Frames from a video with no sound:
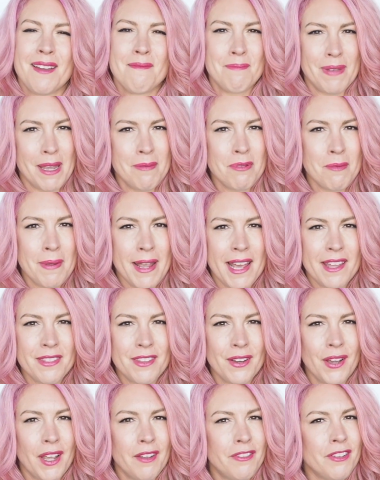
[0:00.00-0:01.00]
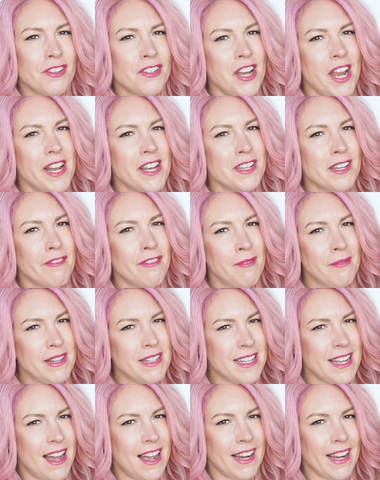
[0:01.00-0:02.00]
Be prepared though, if you're changing from a
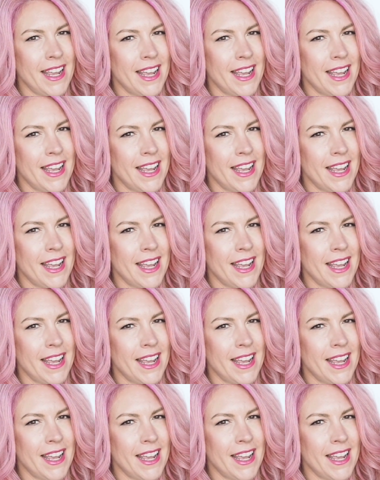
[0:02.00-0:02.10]
dark